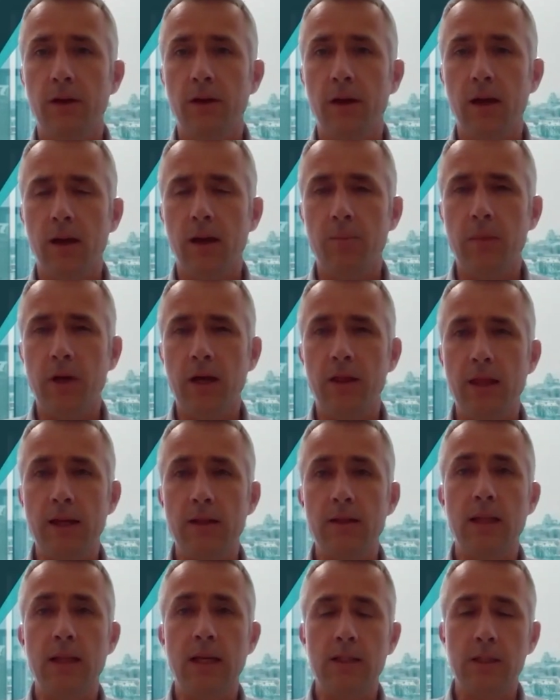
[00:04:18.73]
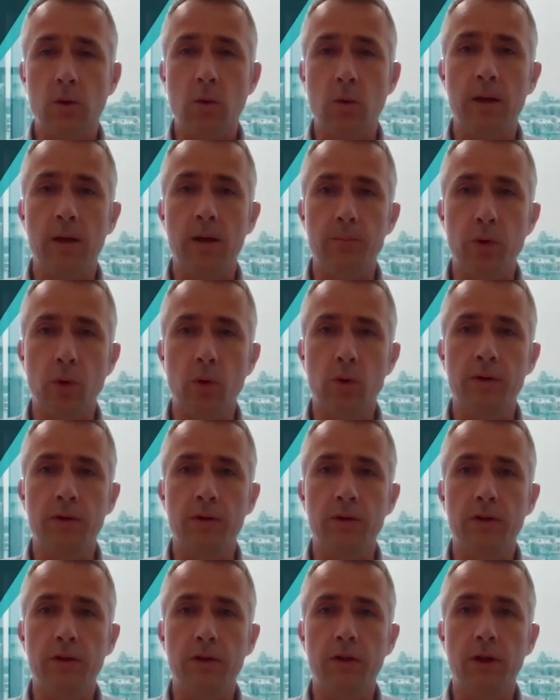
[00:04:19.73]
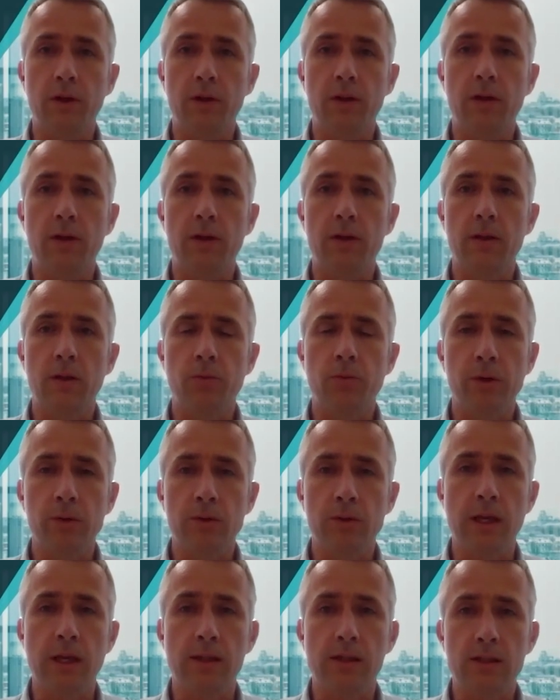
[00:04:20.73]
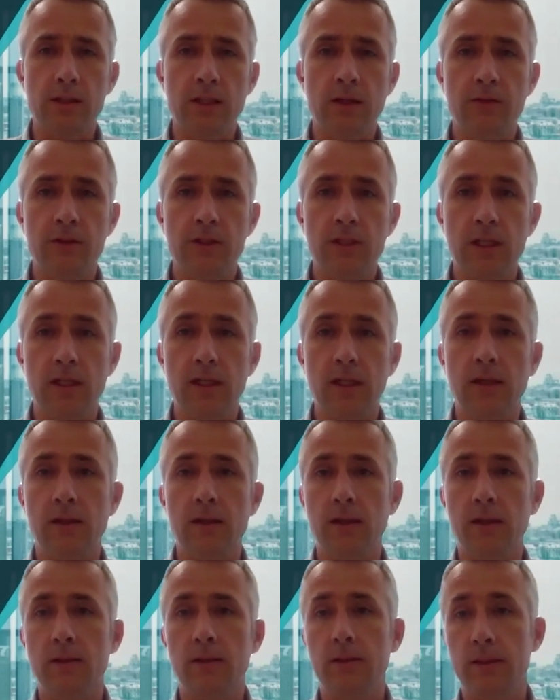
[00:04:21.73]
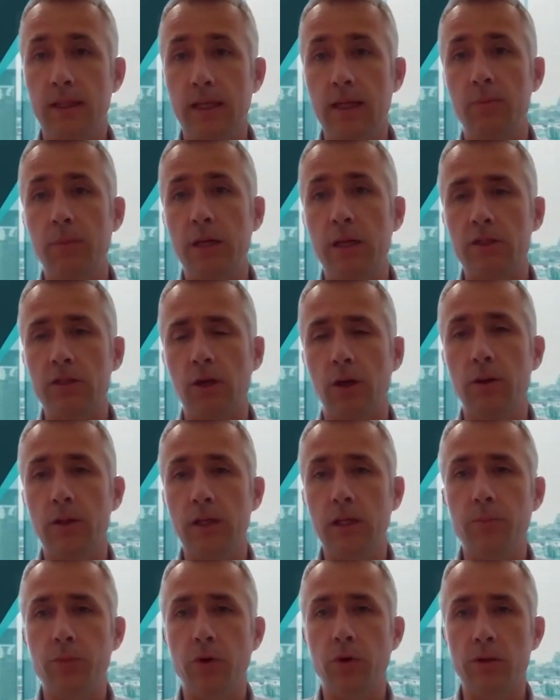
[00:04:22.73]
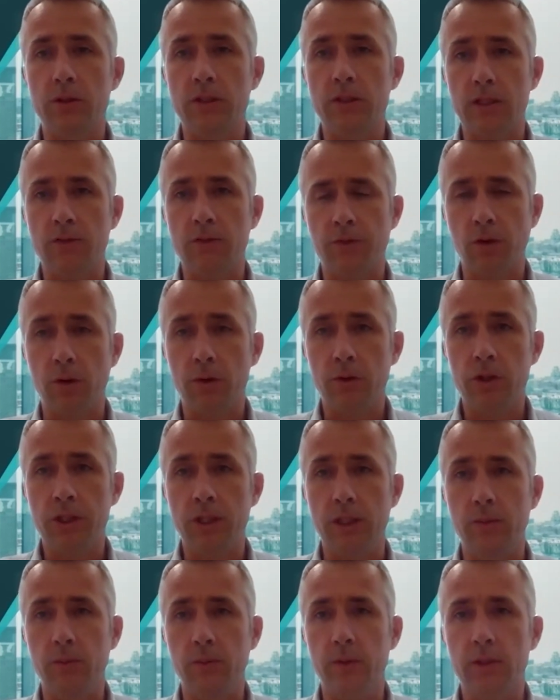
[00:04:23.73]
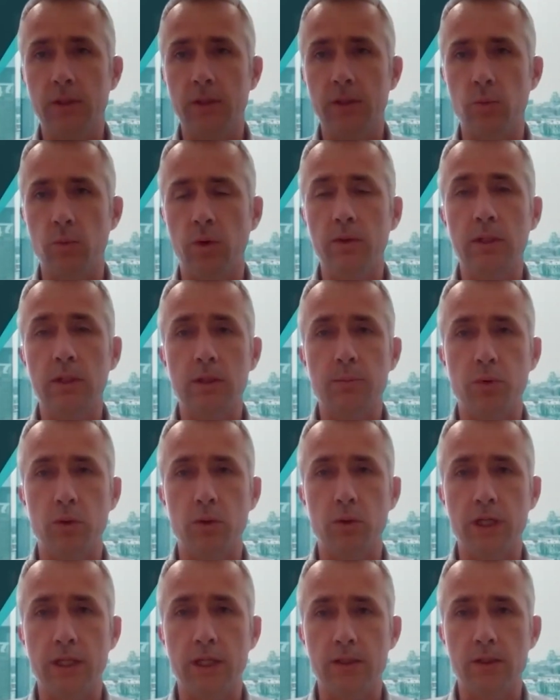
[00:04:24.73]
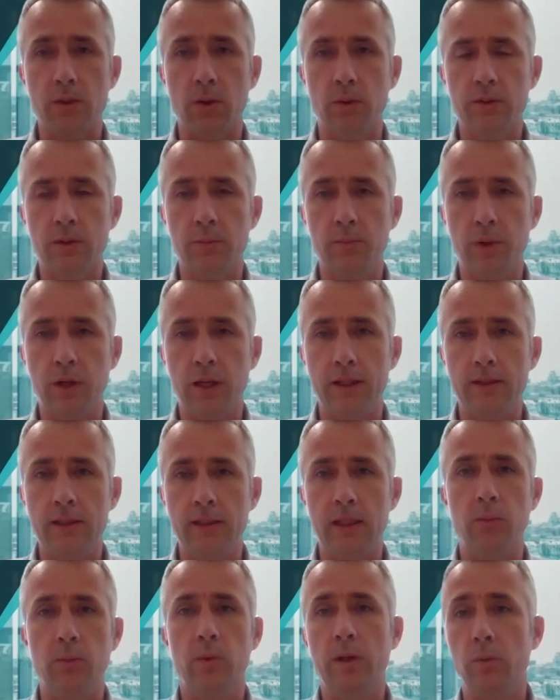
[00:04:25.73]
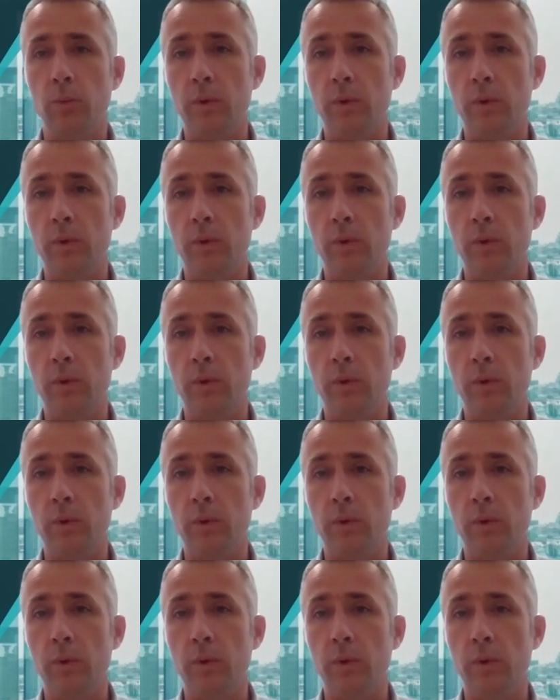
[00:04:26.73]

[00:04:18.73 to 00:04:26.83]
And that's quite important. The real sensitivity in a DMS only process flow sheet, which is what this project's contemplating.